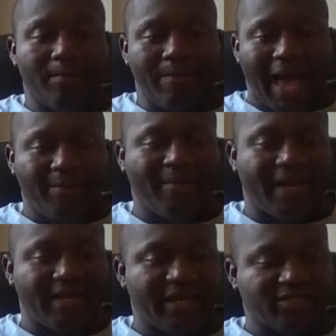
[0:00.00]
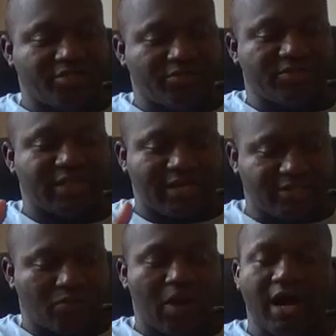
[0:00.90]
Batman in Suicide
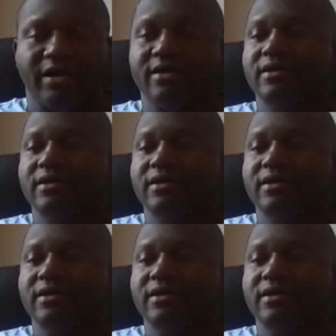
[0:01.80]
Squad